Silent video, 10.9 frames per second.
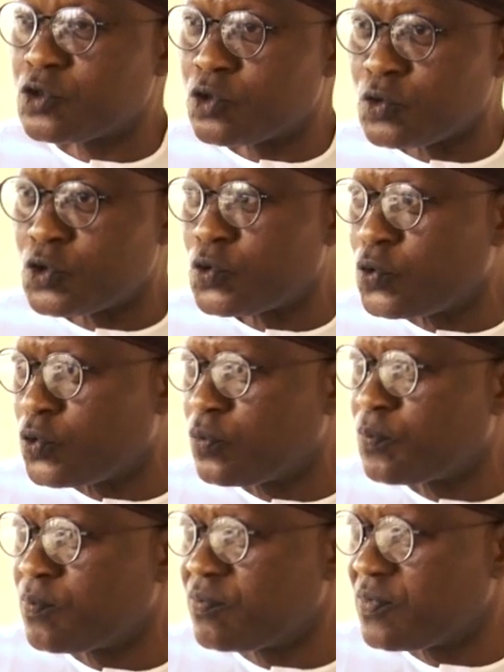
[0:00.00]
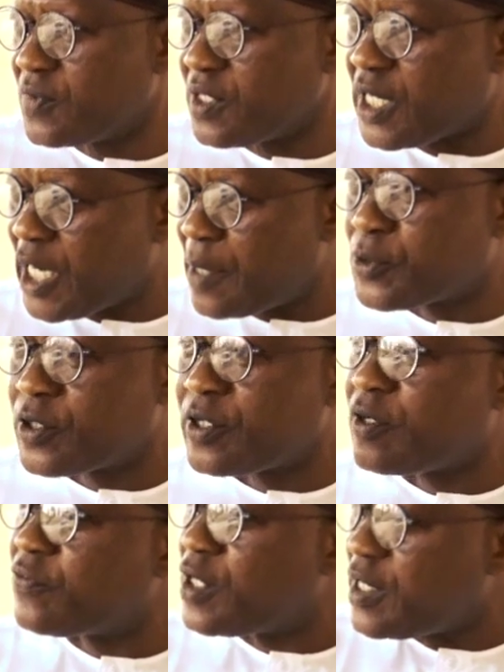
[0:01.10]
to do the capturing
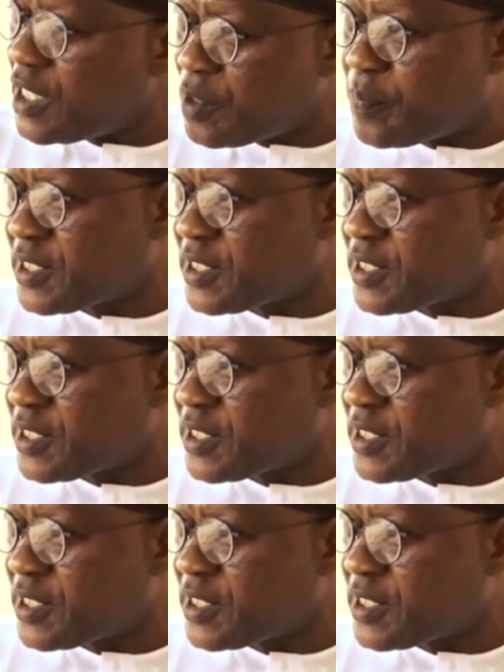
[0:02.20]
of each